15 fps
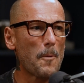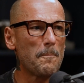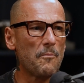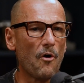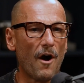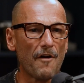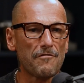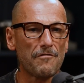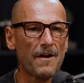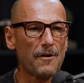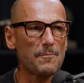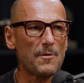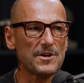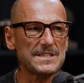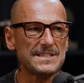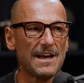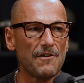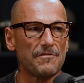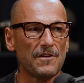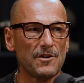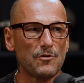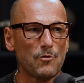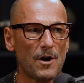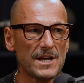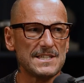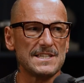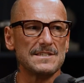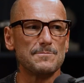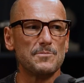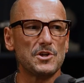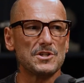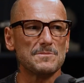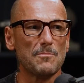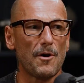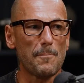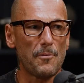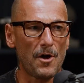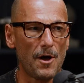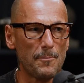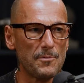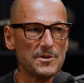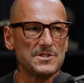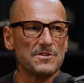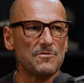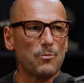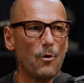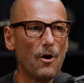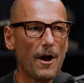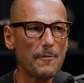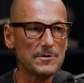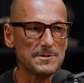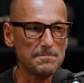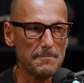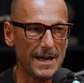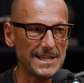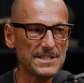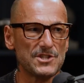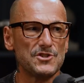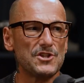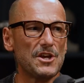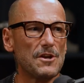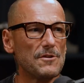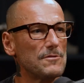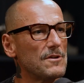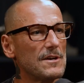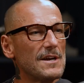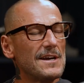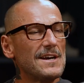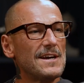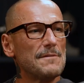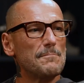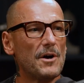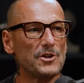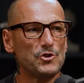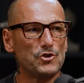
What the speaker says: but I found myself in crisis because my purpose of what I was meant to do, my